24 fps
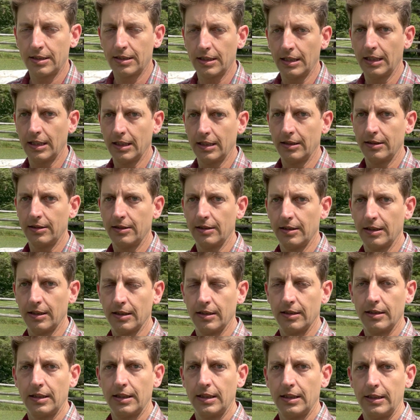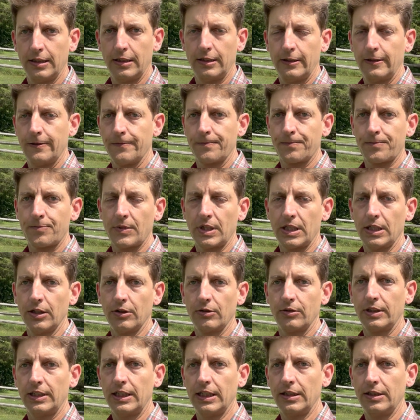and you know,
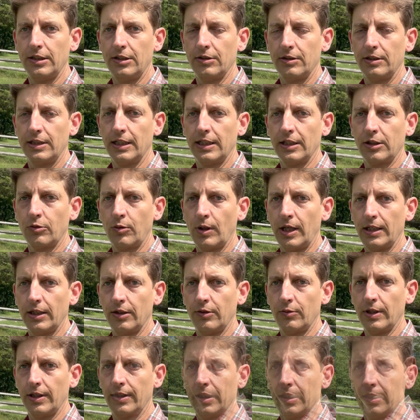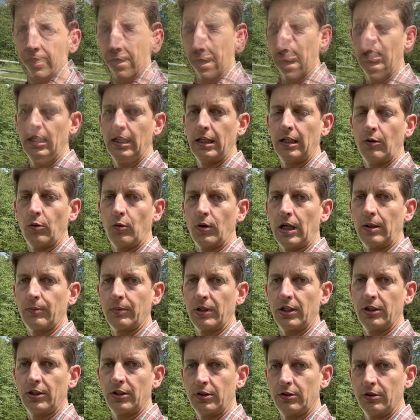get acquainted with it. What I'm
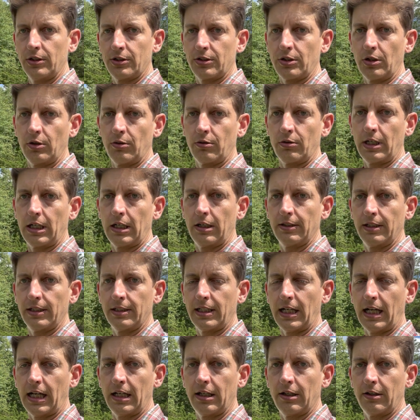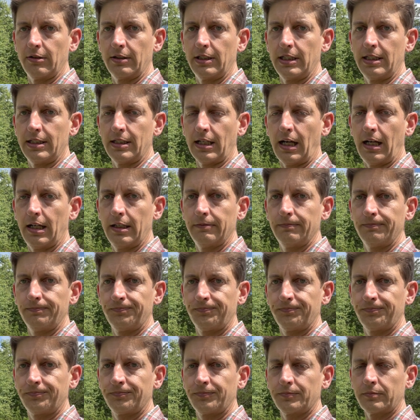going to do is go around and tie all these on.
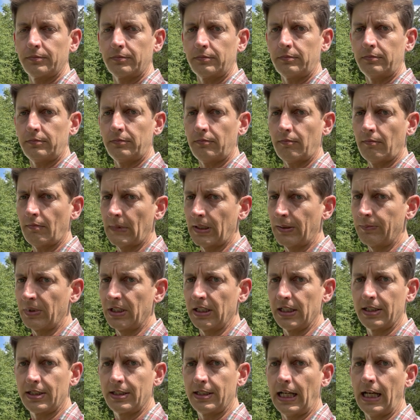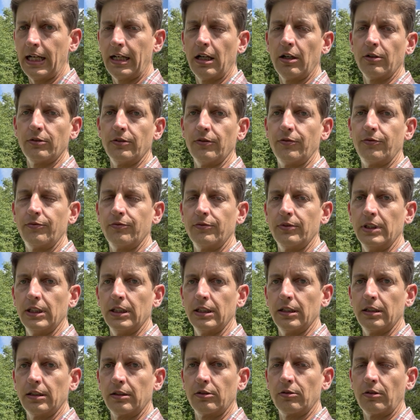I'm going to stake out
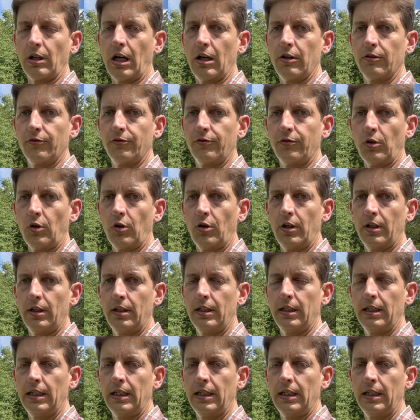the ground floor,